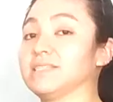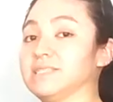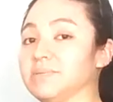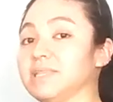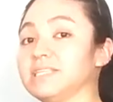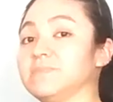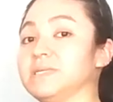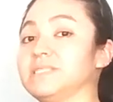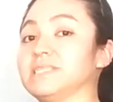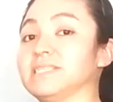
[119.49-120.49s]
on some of these
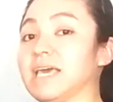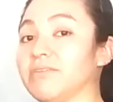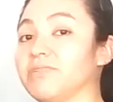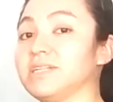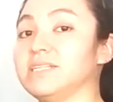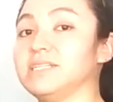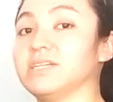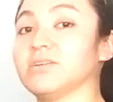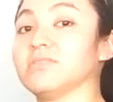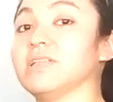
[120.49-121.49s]
pieces. Every
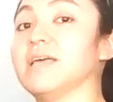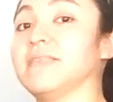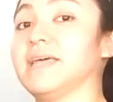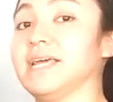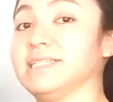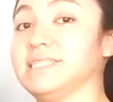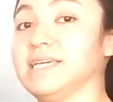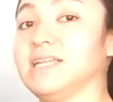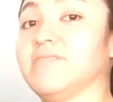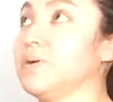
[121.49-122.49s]
detail that I
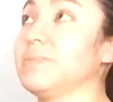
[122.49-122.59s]
did